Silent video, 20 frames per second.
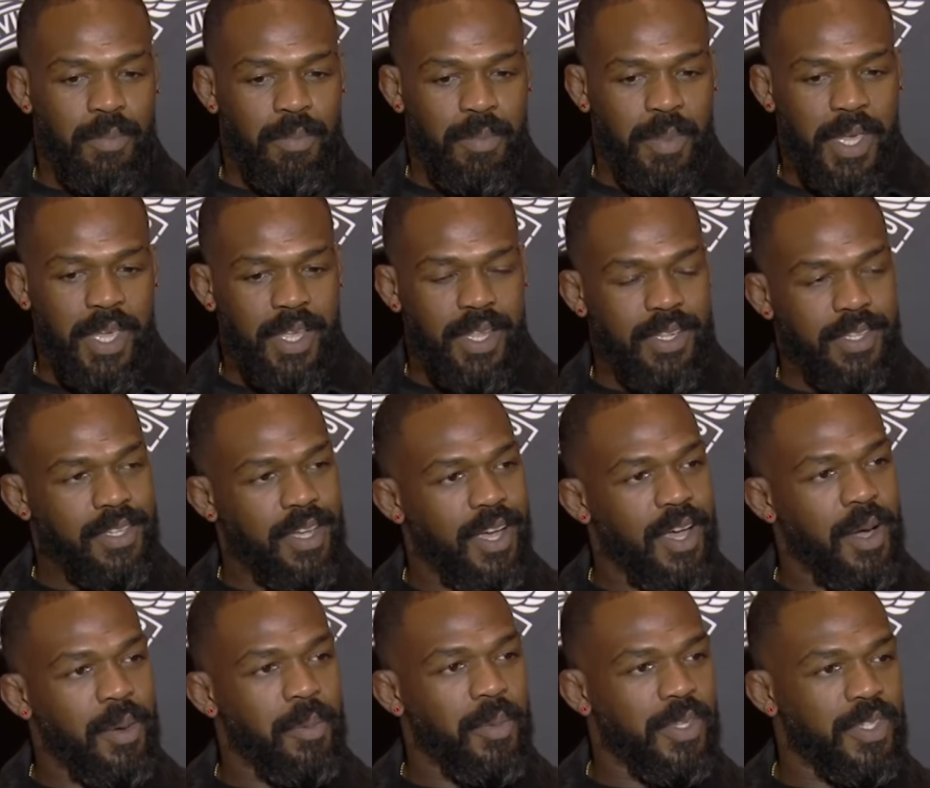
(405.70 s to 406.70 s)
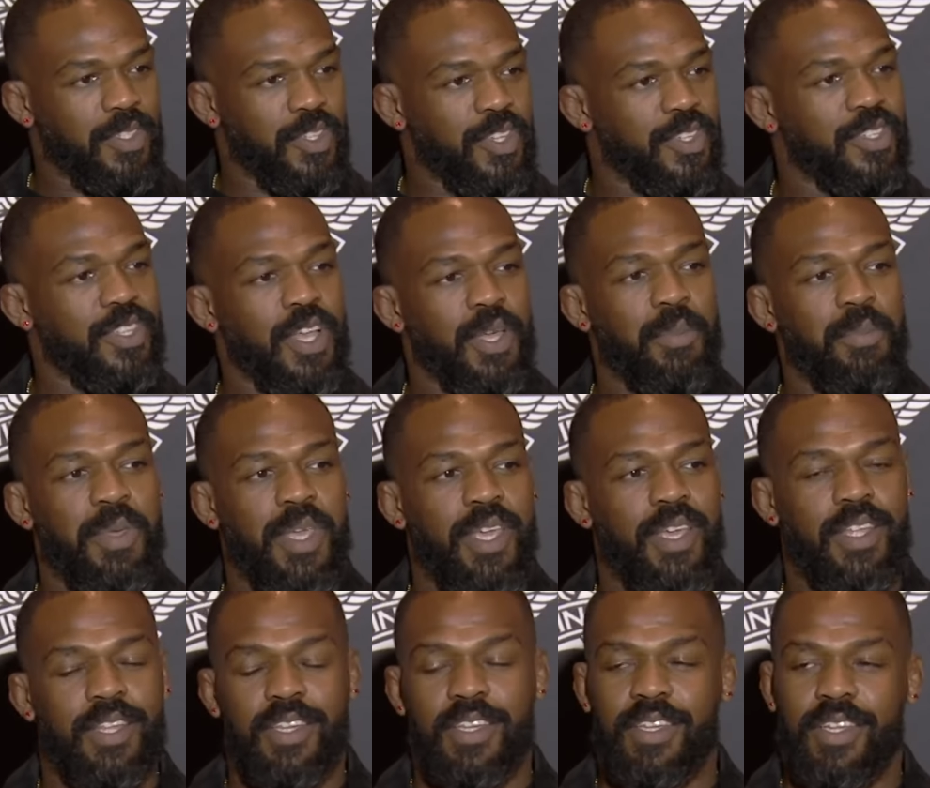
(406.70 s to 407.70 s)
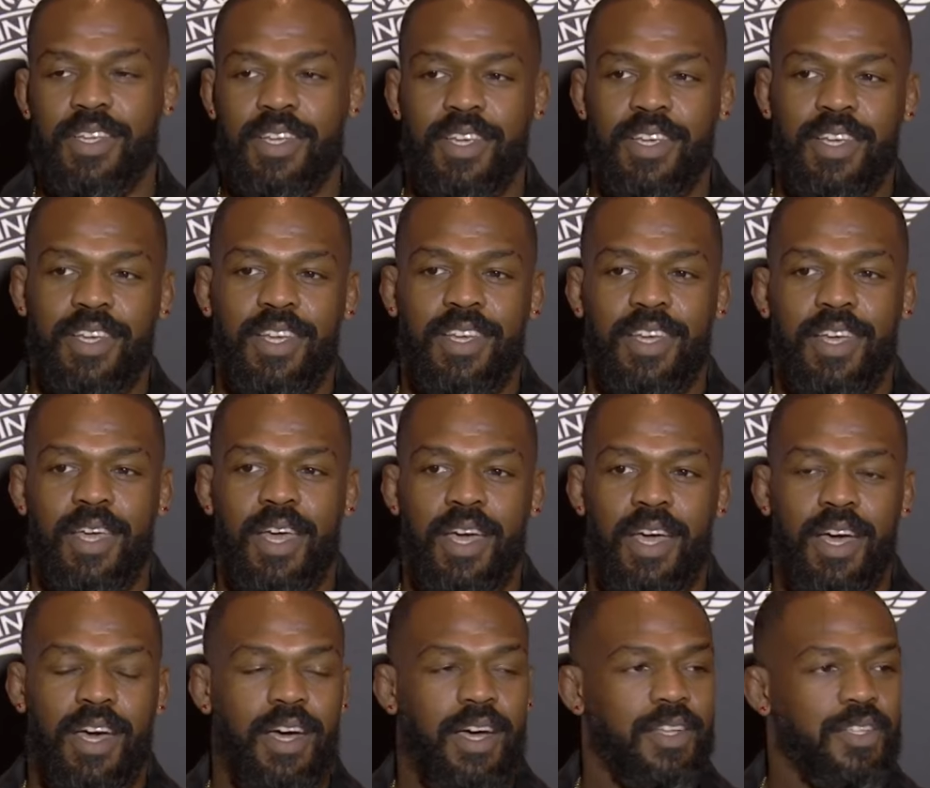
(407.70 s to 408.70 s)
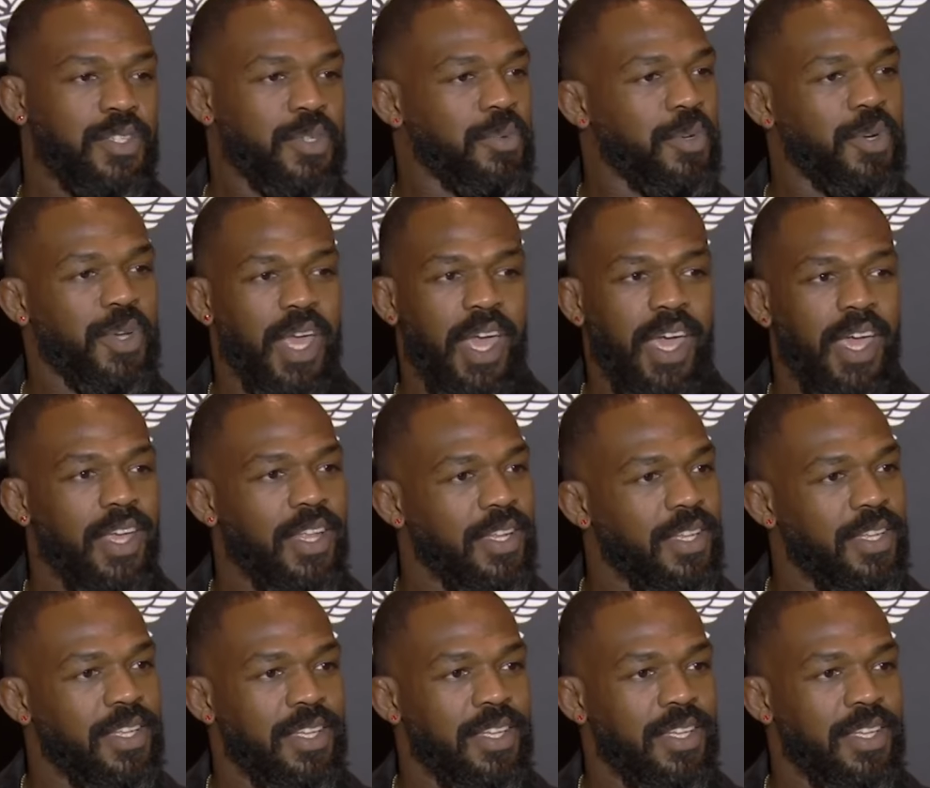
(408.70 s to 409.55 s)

Beating Tom is just like beating uh, Ciryl Gane.